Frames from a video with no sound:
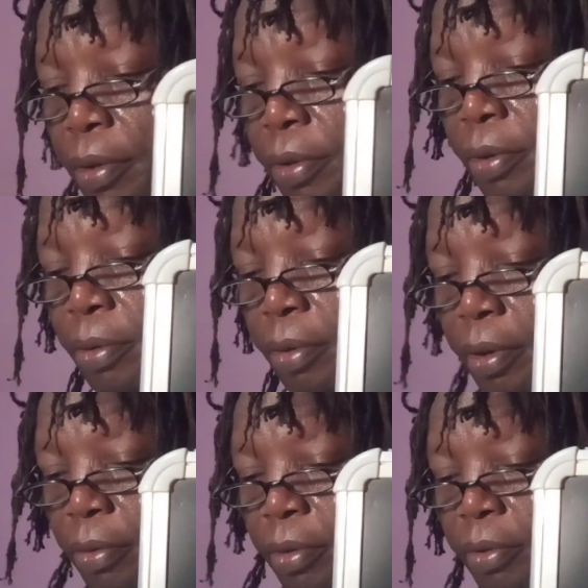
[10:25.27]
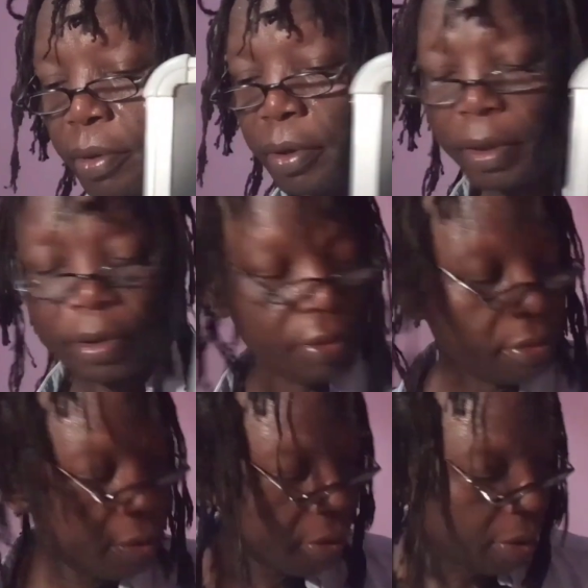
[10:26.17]
So what we're gonna do
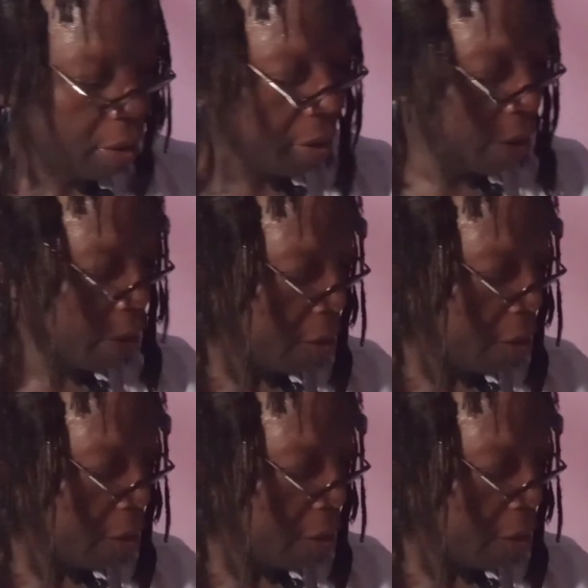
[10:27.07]
is 13